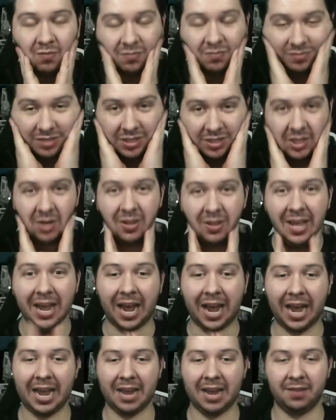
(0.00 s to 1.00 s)
so that I
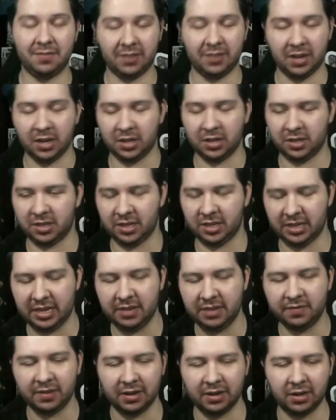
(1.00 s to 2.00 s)
have uh, the
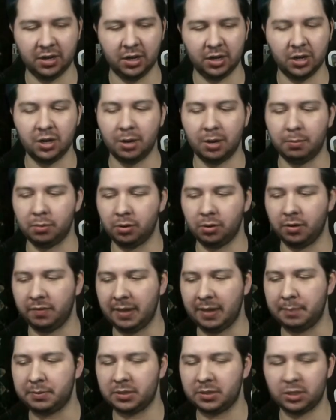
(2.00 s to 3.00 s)
even number of
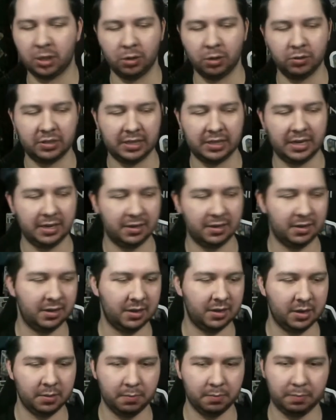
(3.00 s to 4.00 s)
episodes
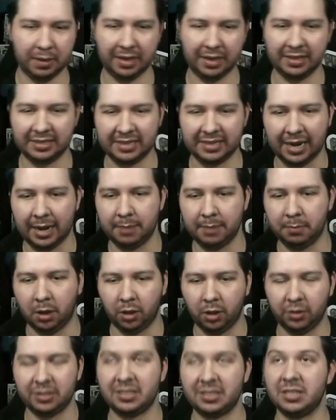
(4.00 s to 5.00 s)
by the time all
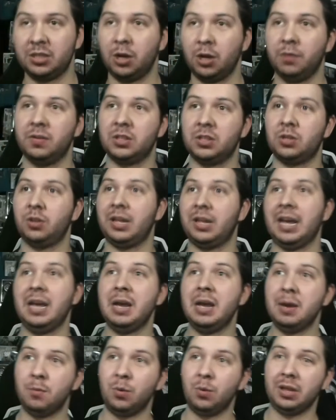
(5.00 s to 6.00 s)
this is over so that
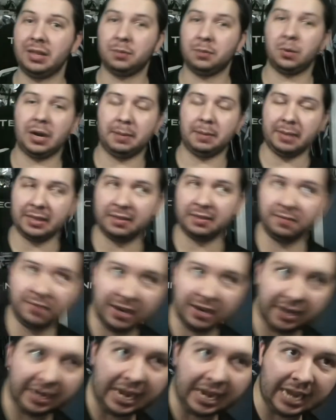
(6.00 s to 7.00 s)
when when I'm at the
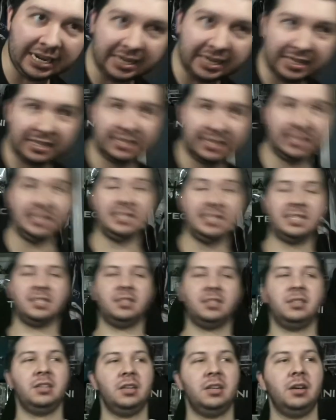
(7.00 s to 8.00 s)
very end of the season
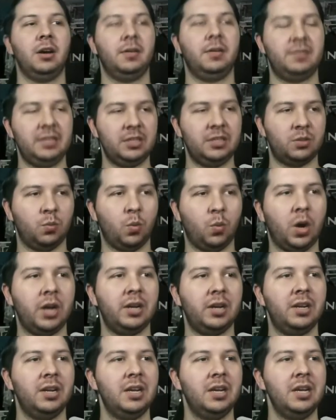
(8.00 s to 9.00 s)
of season 1
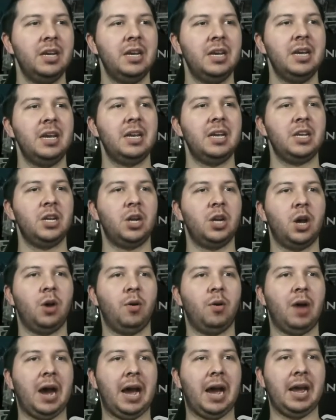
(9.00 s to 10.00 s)
you know
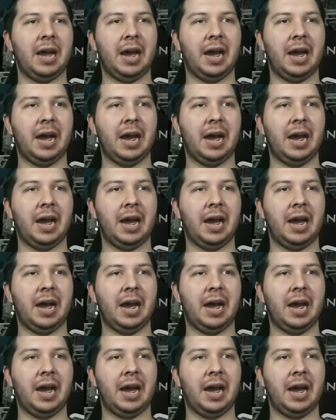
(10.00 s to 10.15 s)
I I